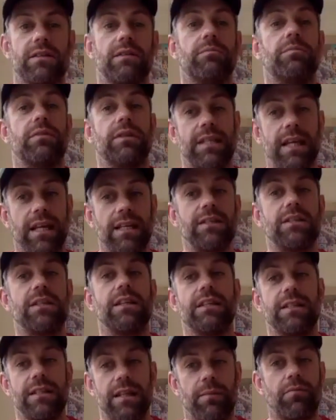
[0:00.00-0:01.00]

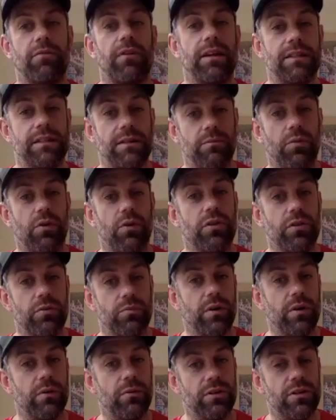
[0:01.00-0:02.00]
potentially separated more than
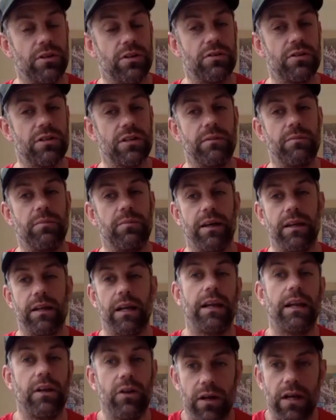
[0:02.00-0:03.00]
we would usually be.
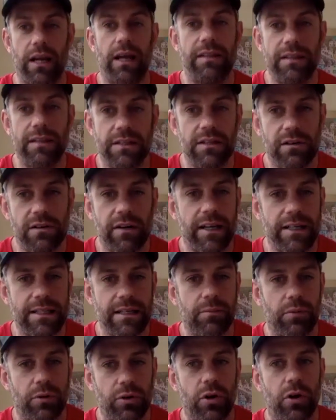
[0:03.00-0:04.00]
Like not like this is a great
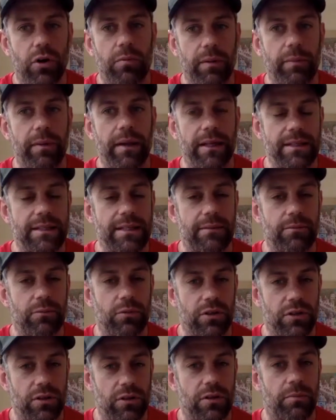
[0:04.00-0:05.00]
example. Normally, me and Tim
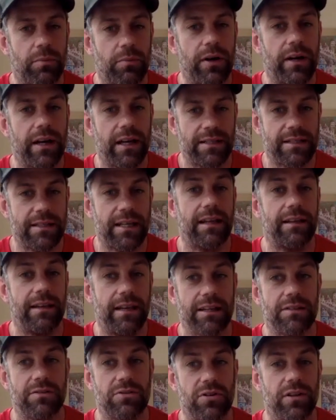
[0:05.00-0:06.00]
would do the podcast sat
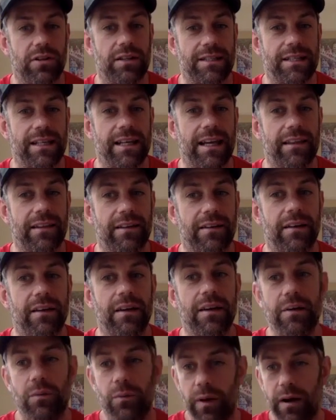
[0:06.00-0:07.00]
next to each other together,
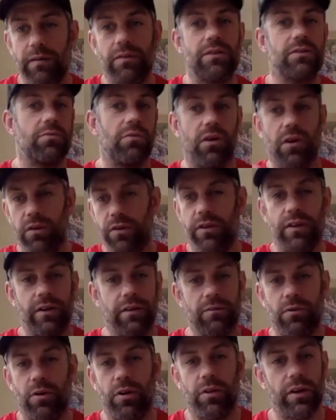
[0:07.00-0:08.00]
whereas we're on
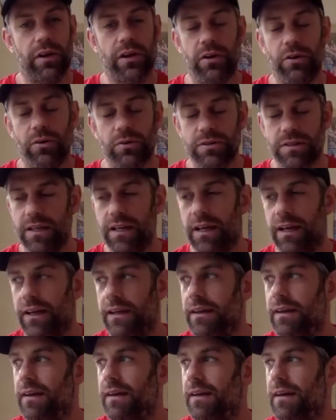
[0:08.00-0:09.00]
the we're on the call today,
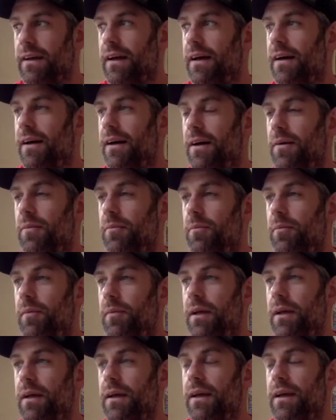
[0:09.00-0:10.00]
um,
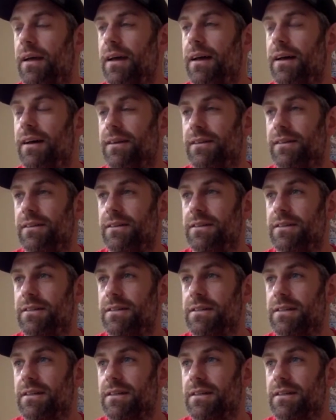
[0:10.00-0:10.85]
and